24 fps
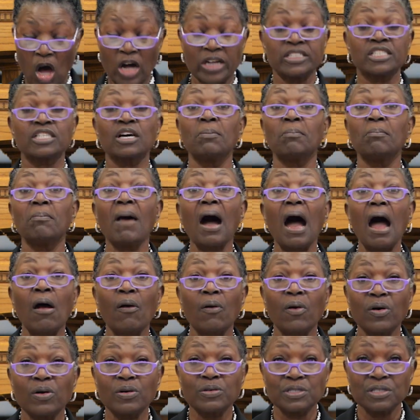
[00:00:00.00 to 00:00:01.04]
on
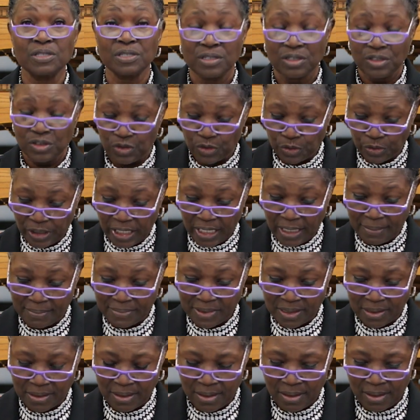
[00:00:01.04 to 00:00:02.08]
tomorrow's
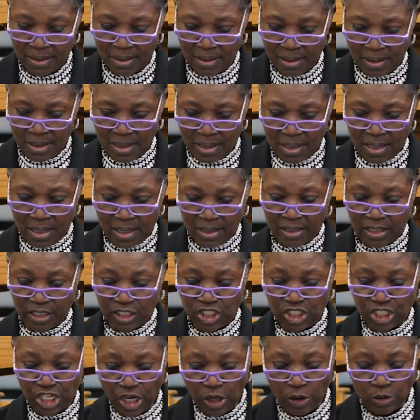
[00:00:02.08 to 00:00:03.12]
dreams." The
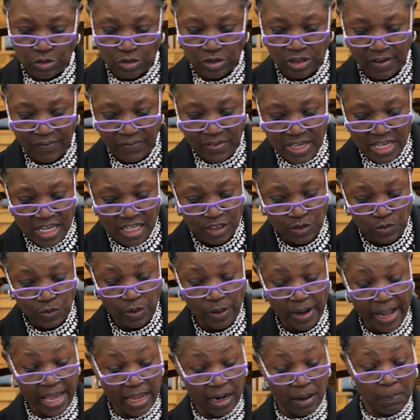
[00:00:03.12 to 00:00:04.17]
children of
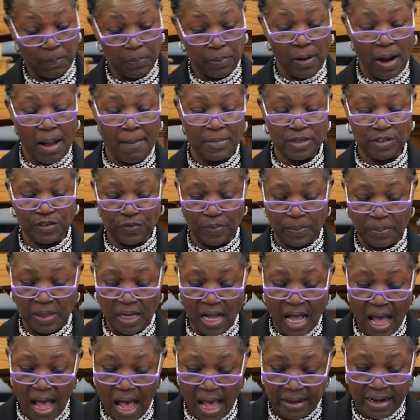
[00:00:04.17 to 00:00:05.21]
Israel had a promise from
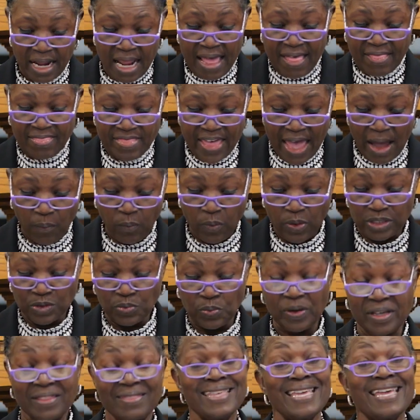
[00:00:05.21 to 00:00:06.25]
God that was
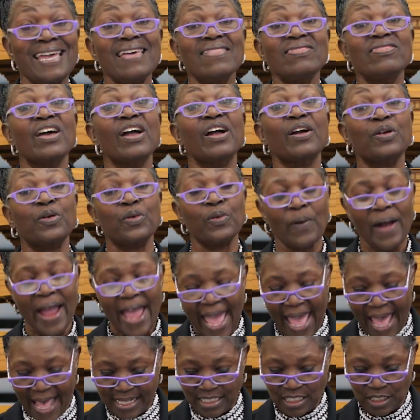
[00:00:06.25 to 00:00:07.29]
within their
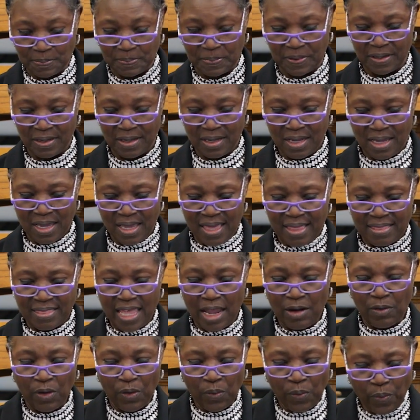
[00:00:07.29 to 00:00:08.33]
grasp.
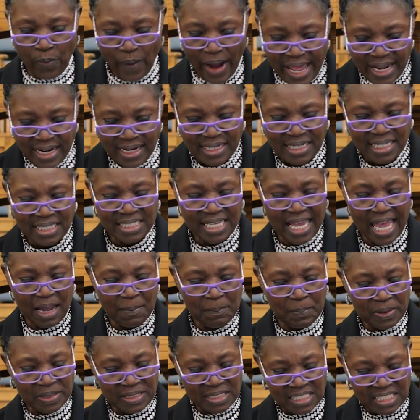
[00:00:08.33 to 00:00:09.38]
They were ready to
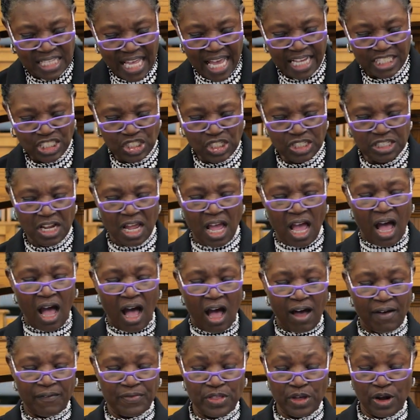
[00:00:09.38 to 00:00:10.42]
take possession
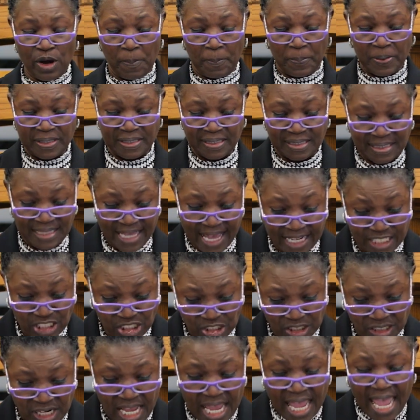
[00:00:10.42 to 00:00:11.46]
of their
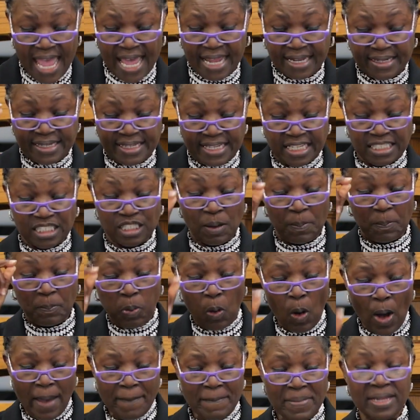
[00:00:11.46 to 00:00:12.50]
possession, and
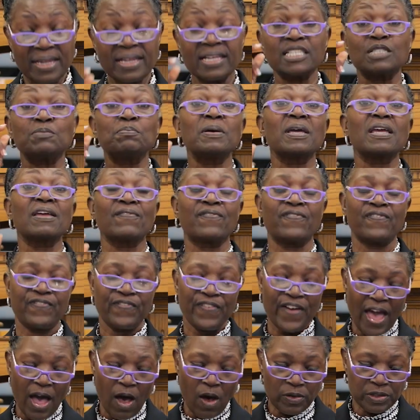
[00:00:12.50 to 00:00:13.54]
disappointment is being
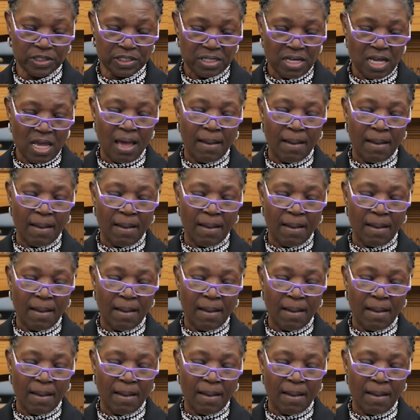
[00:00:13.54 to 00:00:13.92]
felt,